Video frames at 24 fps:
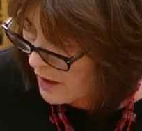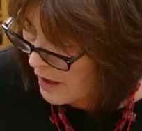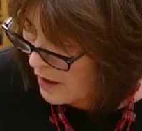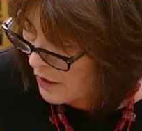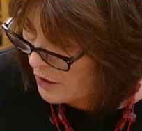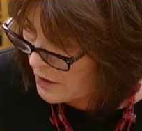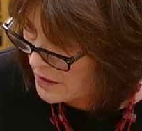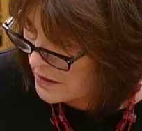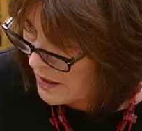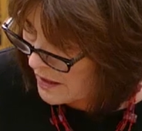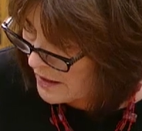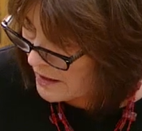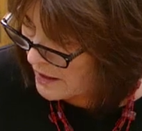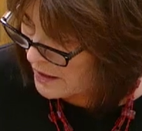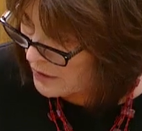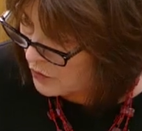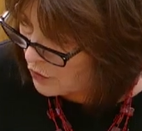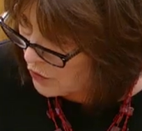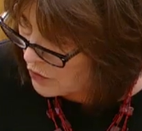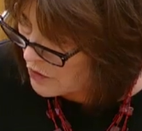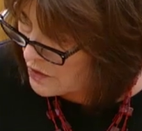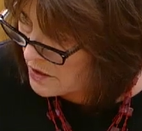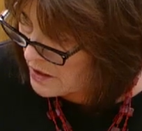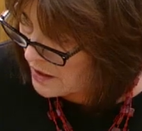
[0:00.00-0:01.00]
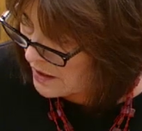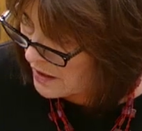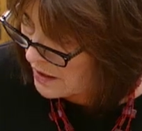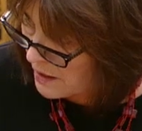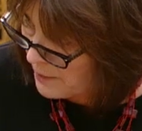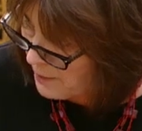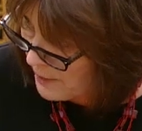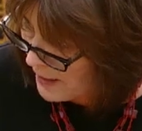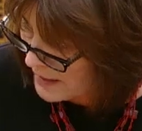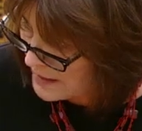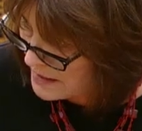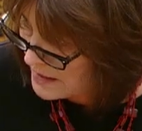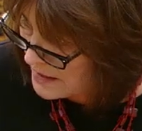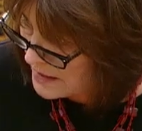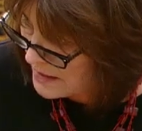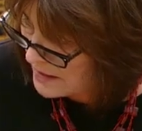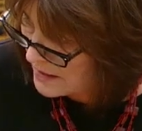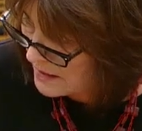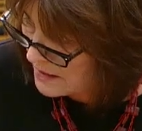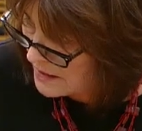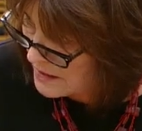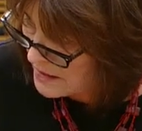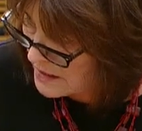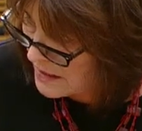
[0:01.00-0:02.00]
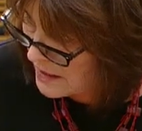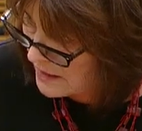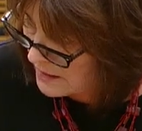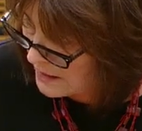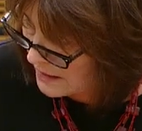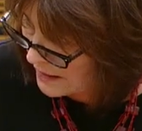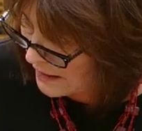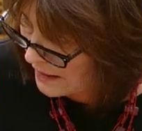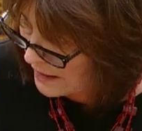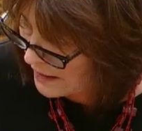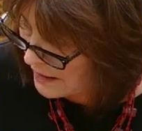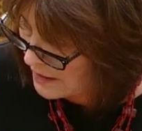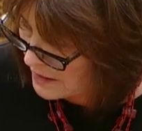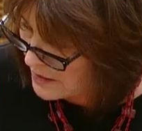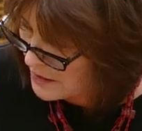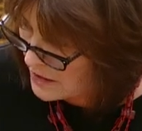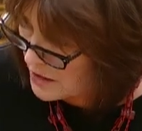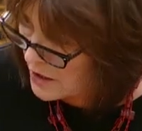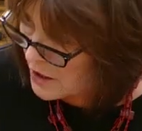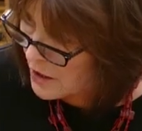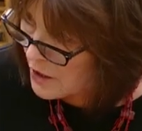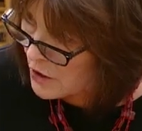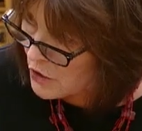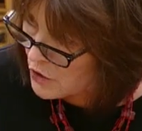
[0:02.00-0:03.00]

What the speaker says: our diagnostic capacity in certain areas